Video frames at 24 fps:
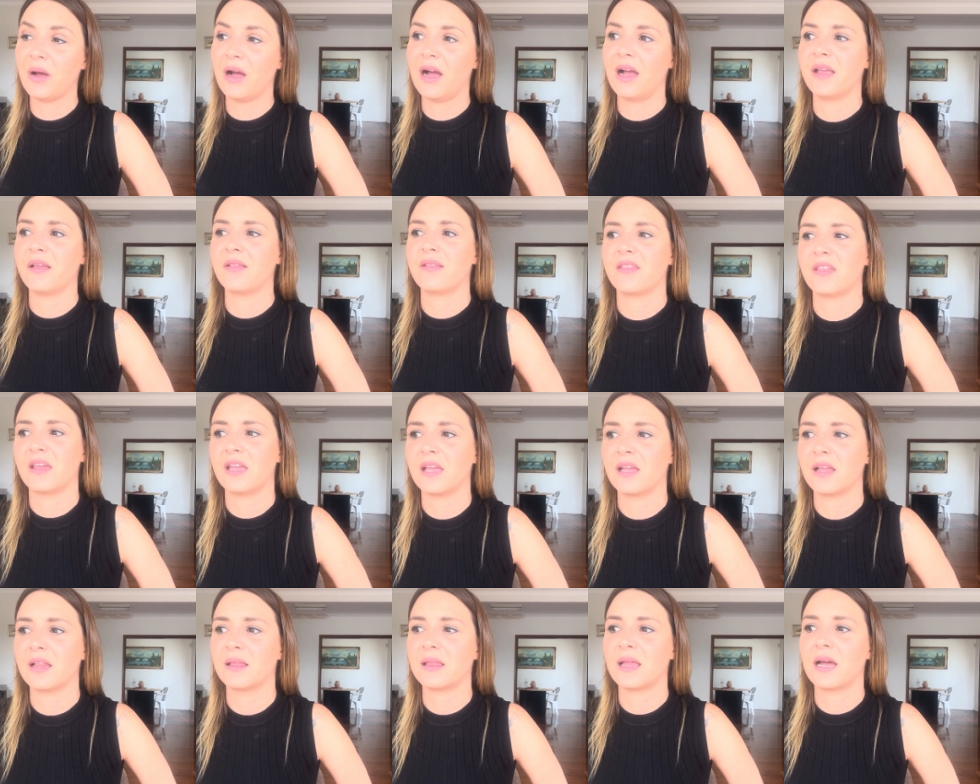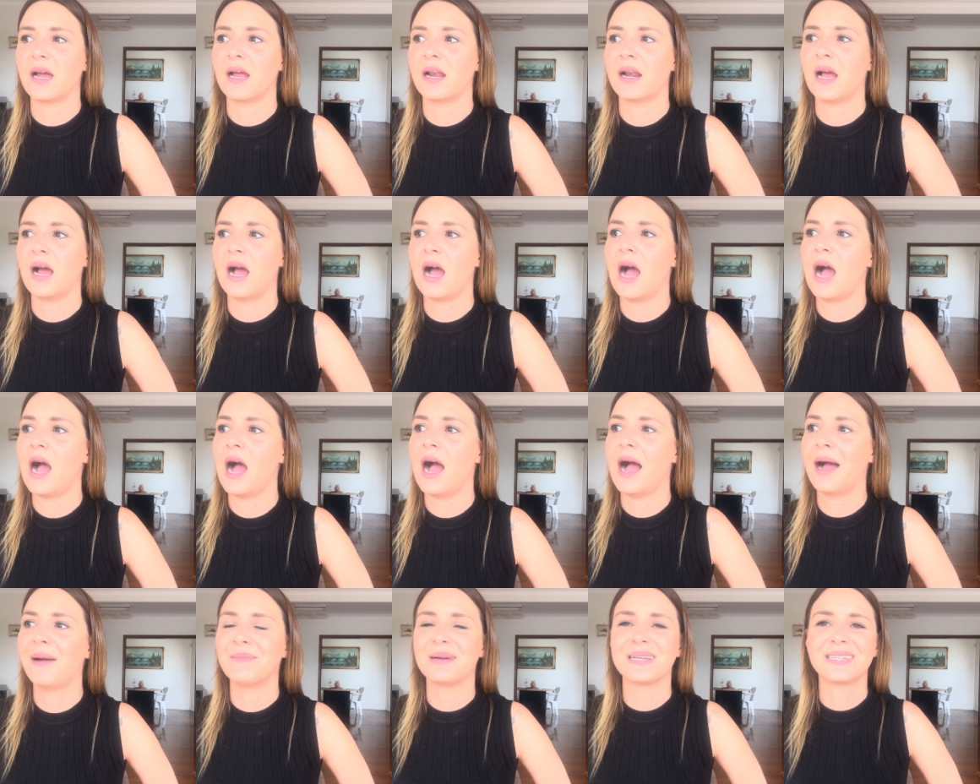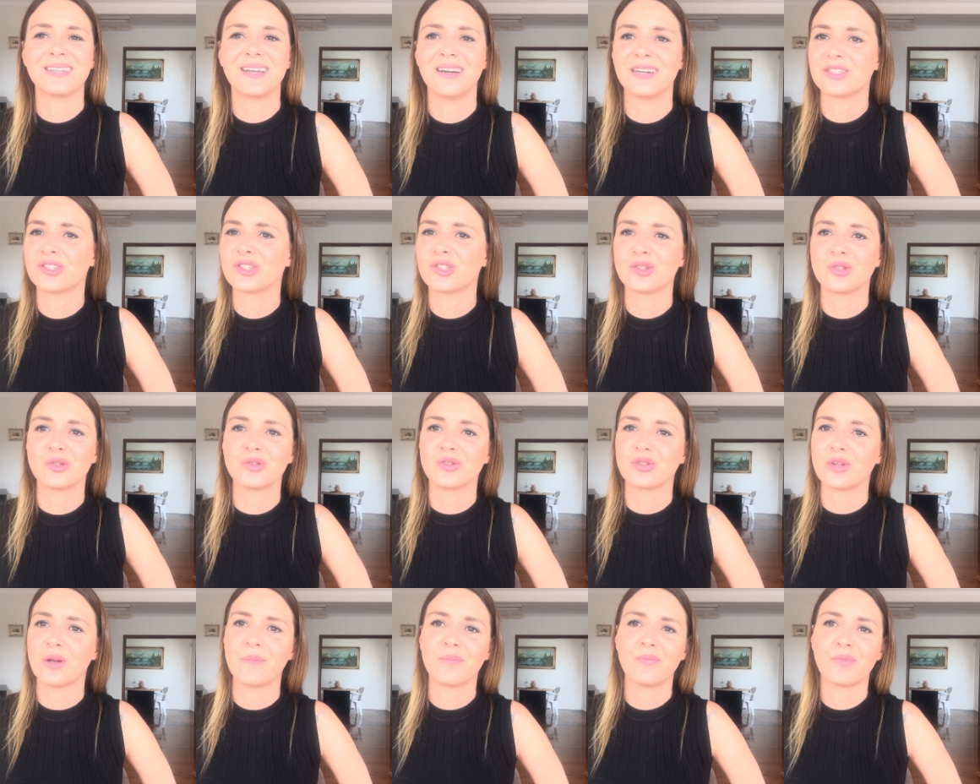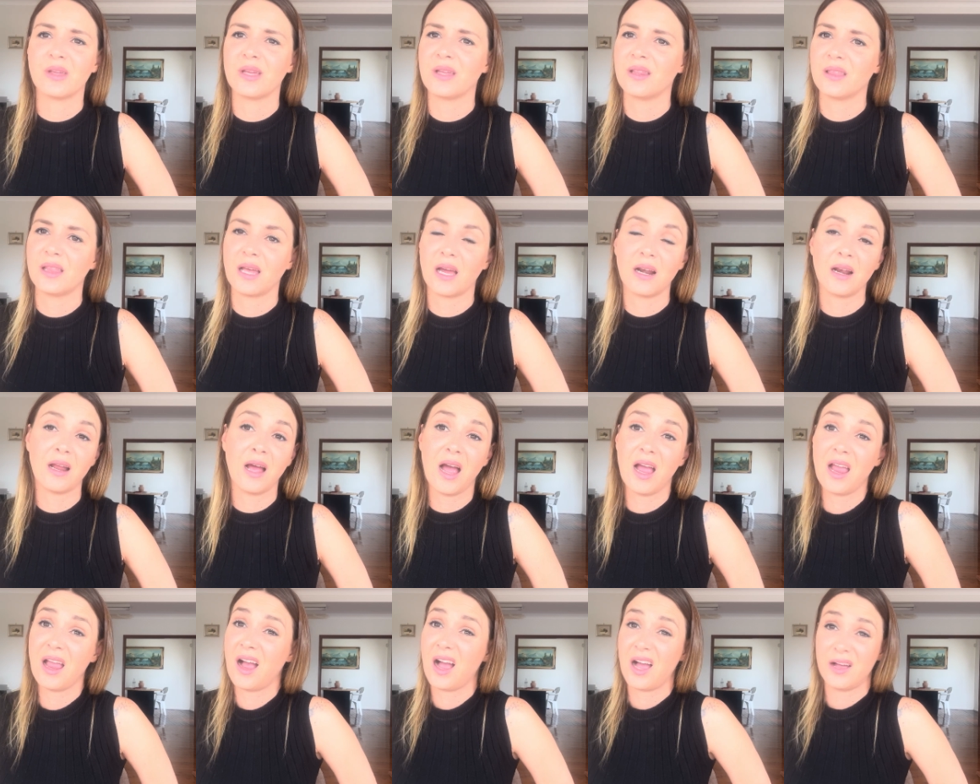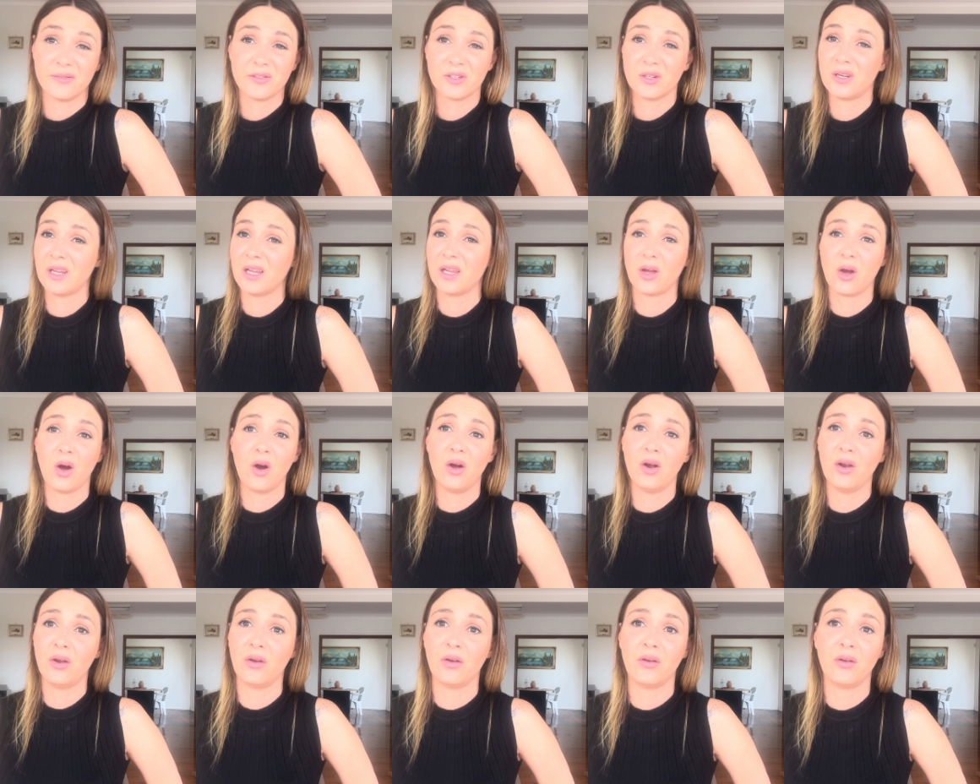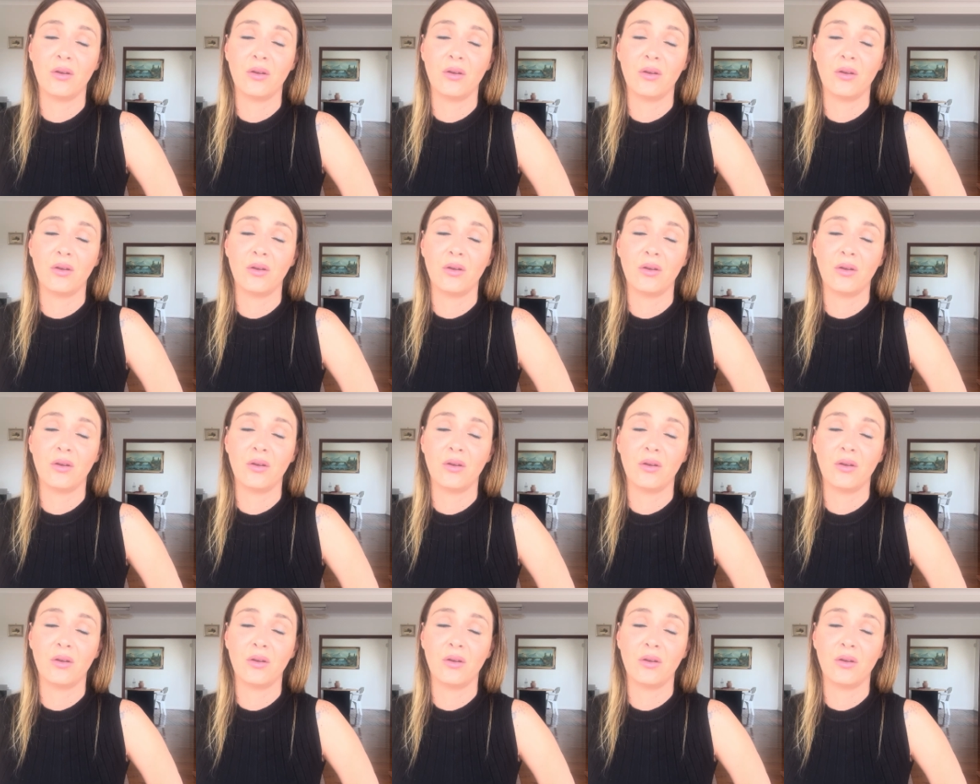I think that I'm attached to something that I have to let go.